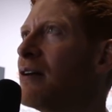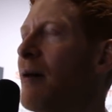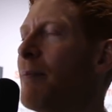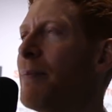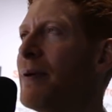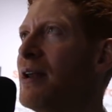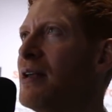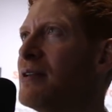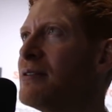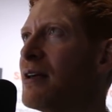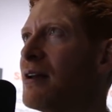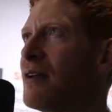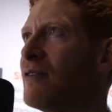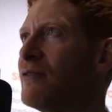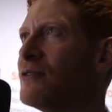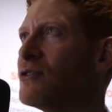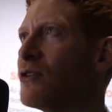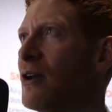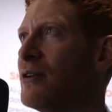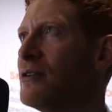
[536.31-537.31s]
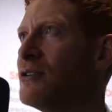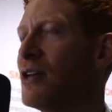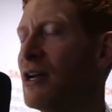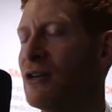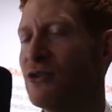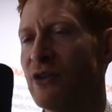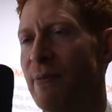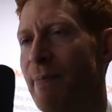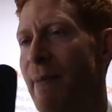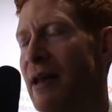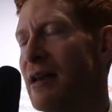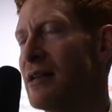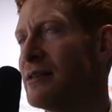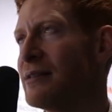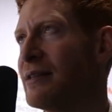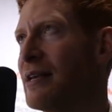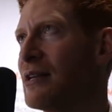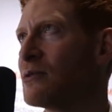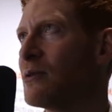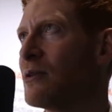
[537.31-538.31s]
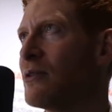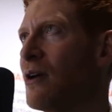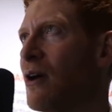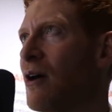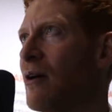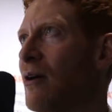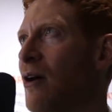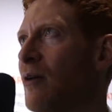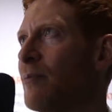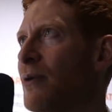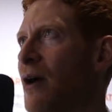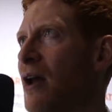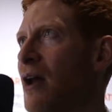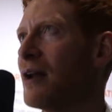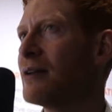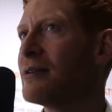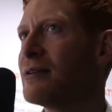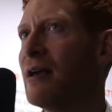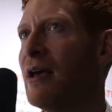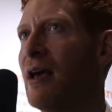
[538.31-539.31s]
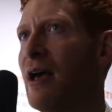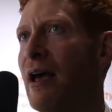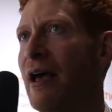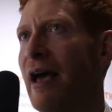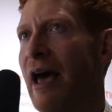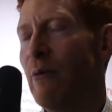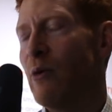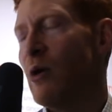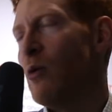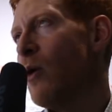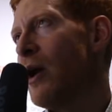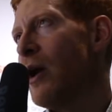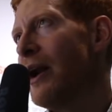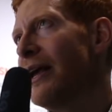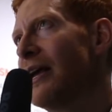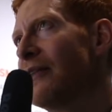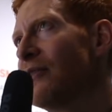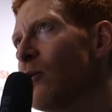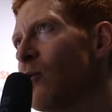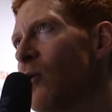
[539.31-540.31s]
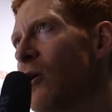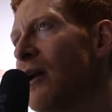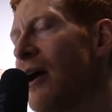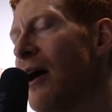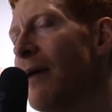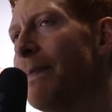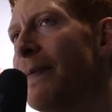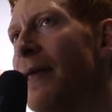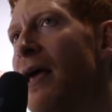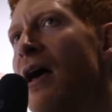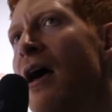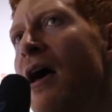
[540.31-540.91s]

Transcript: companies that have done tremendous things with our product, and we want to get the word out.